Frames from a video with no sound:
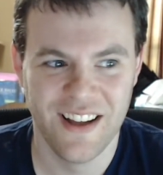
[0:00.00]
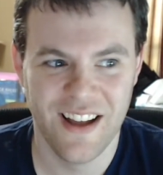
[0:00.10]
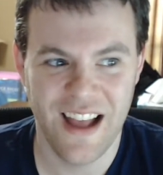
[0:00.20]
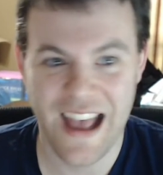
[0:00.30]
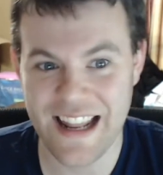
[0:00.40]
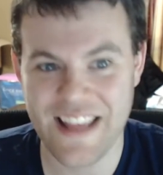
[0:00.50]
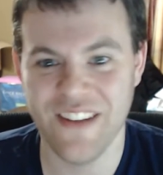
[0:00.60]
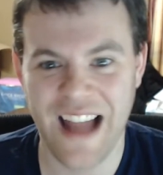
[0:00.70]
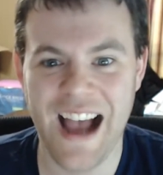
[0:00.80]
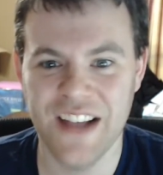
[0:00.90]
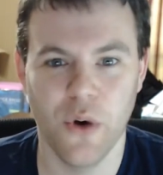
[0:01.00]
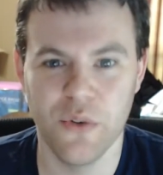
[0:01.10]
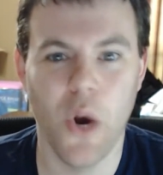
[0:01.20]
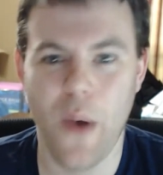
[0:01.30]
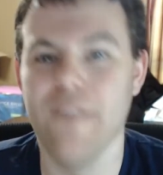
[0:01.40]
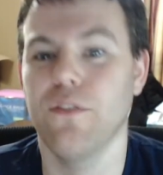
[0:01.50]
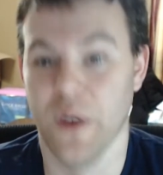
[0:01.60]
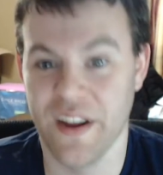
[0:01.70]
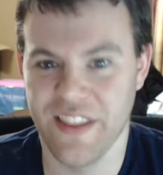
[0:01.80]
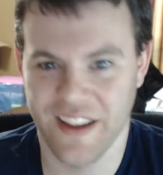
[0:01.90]
And even I don't know
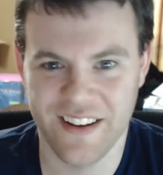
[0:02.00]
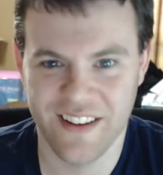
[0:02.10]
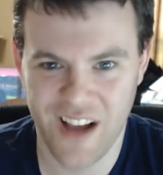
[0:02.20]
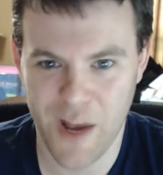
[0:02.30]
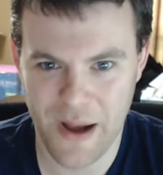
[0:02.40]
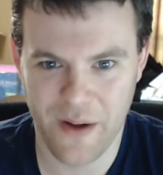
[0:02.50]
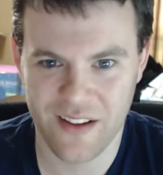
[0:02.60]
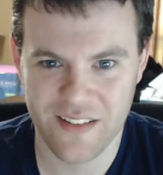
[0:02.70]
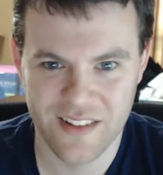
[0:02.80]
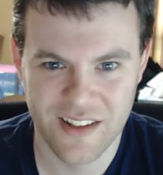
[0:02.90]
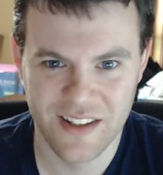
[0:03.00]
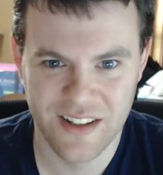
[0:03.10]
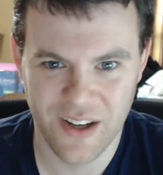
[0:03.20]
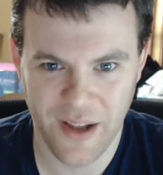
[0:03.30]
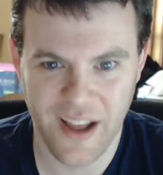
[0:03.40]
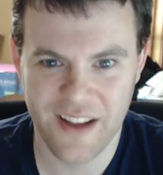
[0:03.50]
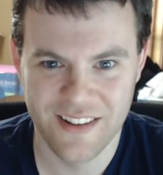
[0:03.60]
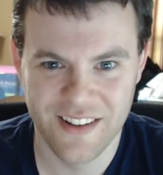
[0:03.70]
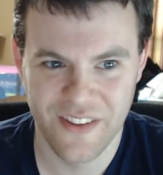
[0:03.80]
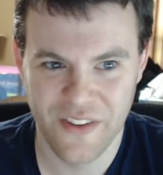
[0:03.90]
everything about it, okay?
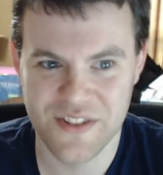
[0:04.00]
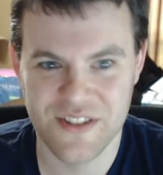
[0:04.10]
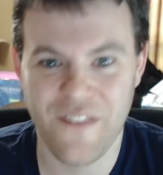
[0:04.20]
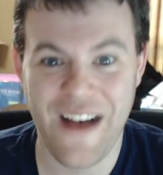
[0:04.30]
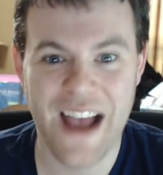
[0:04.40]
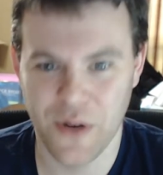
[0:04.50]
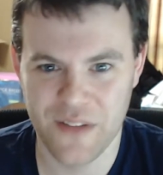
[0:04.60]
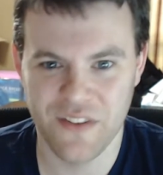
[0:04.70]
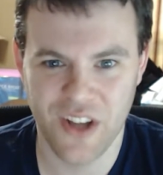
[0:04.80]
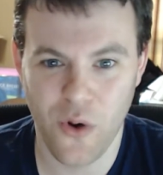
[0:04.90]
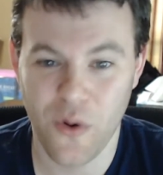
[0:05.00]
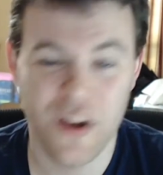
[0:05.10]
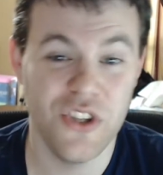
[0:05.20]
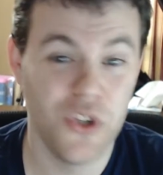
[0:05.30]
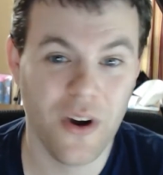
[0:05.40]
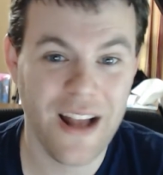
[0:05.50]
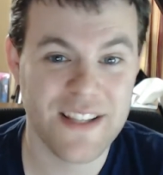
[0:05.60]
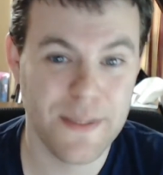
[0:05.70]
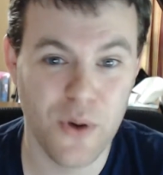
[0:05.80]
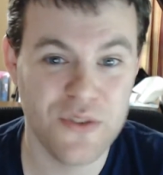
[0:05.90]
There's stuff I don't even know. You're not
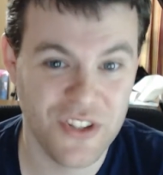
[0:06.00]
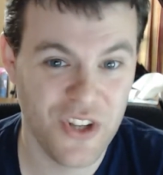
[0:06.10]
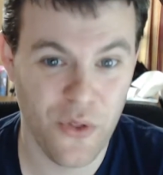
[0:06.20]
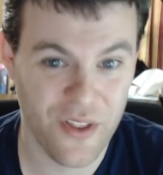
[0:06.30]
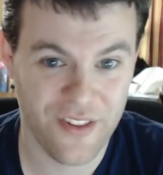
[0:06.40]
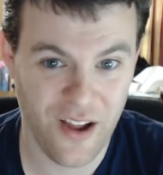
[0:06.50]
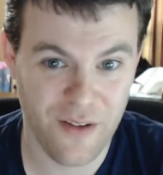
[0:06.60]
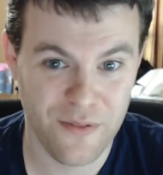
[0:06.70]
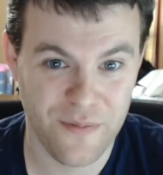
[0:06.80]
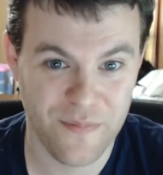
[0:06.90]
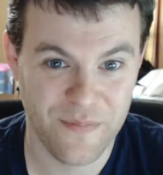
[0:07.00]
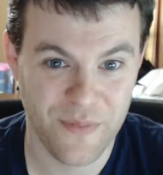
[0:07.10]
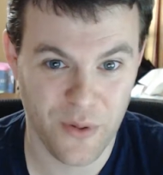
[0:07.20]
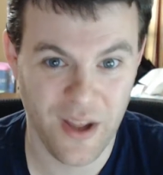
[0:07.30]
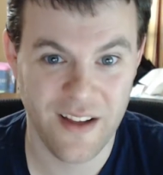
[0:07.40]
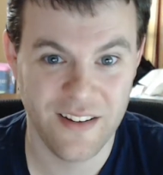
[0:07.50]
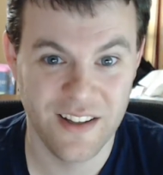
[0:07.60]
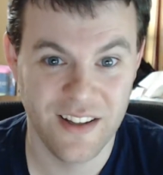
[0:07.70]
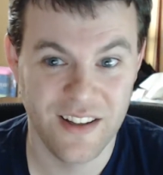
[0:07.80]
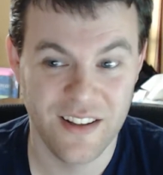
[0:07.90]
supposed to know this stuff, okay?
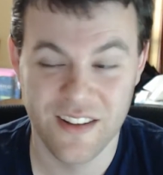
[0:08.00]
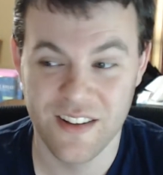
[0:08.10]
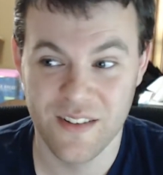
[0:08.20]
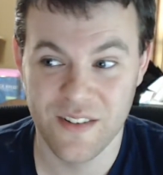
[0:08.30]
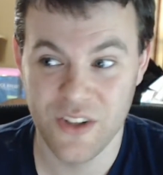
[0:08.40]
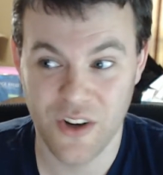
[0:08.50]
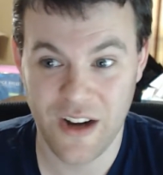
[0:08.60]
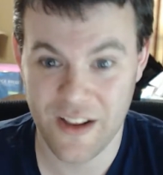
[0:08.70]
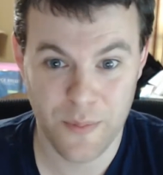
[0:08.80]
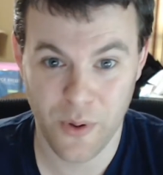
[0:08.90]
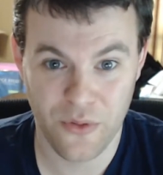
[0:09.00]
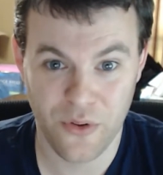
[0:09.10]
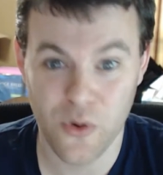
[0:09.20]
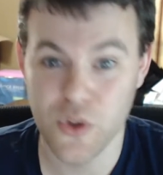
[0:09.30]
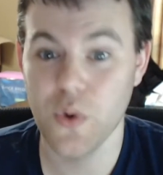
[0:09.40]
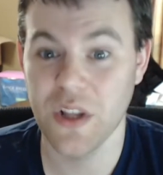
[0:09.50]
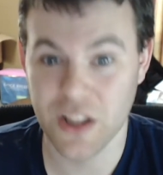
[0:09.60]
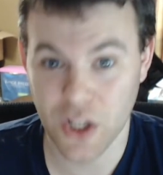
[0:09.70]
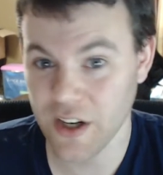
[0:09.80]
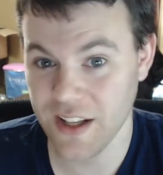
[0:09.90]
You're not supposed to. You can
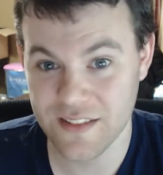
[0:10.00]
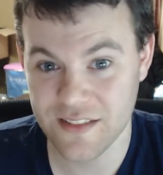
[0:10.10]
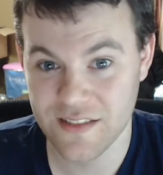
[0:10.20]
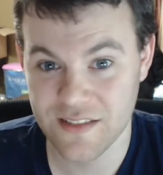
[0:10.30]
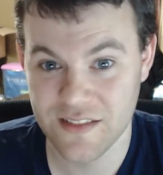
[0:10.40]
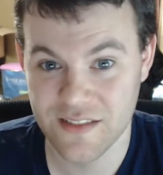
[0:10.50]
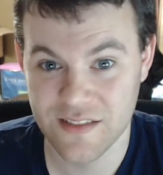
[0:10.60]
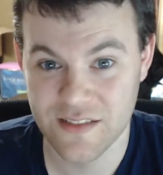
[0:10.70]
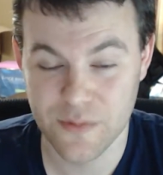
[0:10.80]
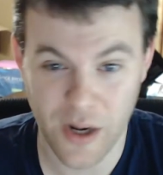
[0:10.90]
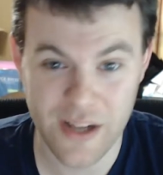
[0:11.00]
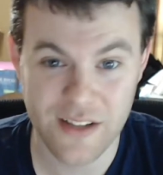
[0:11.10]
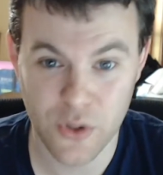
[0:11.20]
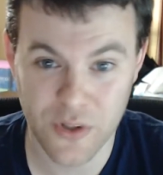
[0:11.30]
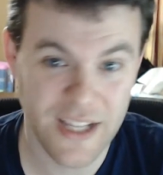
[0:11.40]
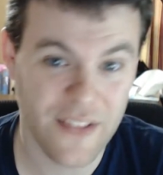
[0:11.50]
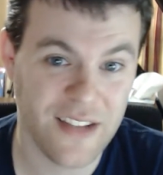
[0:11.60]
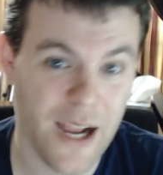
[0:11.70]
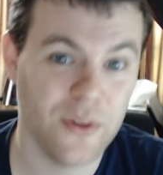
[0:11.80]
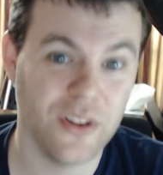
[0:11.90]
learn it, right? You can take the
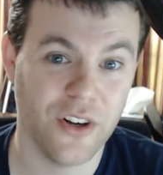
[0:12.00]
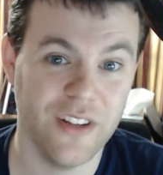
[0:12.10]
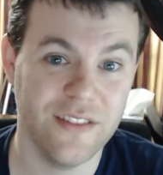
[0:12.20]
time to learn it.